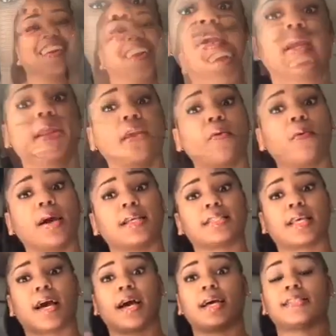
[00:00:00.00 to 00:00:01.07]
But anyways,
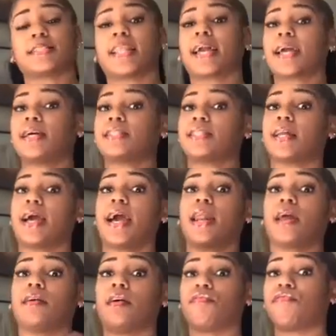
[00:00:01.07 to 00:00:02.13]
guys, like I said, I
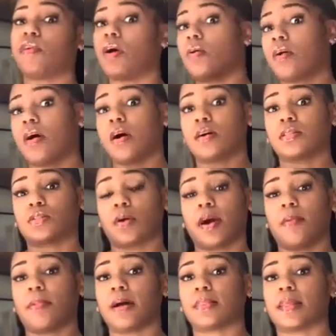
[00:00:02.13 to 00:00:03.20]
had a phone call. Sorry
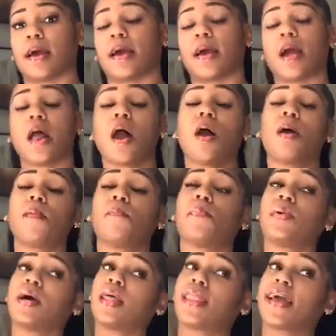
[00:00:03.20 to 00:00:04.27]
about that.
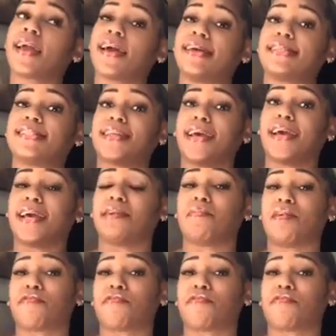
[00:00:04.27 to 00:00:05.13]
But like I said, my